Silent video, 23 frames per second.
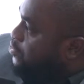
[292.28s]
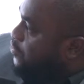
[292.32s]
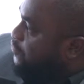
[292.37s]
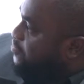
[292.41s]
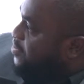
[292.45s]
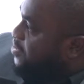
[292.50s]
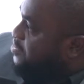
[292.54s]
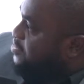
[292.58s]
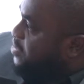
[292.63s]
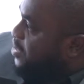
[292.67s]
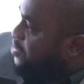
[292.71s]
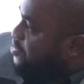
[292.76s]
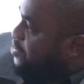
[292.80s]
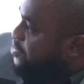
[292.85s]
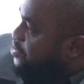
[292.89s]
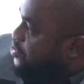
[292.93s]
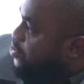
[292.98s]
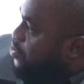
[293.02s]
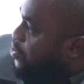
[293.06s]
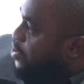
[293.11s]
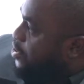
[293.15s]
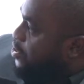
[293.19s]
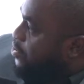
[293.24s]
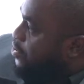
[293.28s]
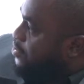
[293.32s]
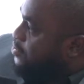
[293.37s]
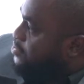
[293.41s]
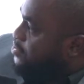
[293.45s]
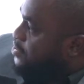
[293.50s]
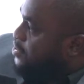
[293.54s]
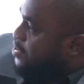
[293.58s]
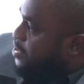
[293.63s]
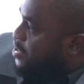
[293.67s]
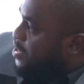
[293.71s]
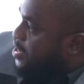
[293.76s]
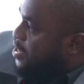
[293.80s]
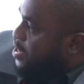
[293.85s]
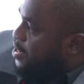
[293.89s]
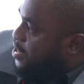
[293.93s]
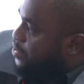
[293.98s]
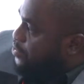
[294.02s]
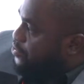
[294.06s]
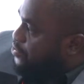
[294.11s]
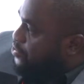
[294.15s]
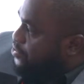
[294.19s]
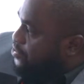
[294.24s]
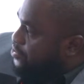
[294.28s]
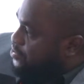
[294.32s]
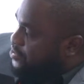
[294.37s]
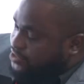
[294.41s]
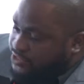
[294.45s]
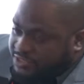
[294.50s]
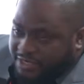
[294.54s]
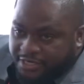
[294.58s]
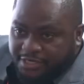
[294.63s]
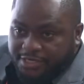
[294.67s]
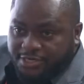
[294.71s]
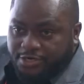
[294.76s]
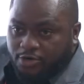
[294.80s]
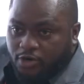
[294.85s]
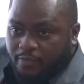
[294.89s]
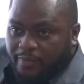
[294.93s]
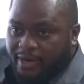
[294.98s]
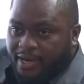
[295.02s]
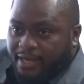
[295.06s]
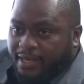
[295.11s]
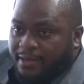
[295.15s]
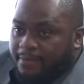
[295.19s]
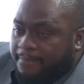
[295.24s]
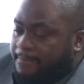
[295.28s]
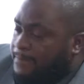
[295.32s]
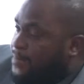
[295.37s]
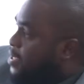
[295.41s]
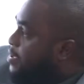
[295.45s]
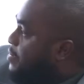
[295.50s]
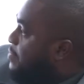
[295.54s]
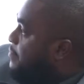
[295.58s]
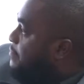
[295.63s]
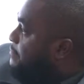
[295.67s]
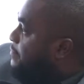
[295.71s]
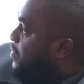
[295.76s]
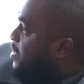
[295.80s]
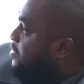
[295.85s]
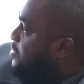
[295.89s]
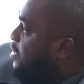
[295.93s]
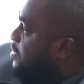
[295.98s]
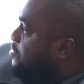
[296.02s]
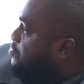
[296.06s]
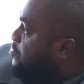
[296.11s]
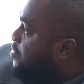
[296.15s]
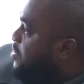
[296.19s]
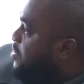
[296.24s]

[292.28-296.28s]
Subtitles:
of transactions going on in the trade globally. But as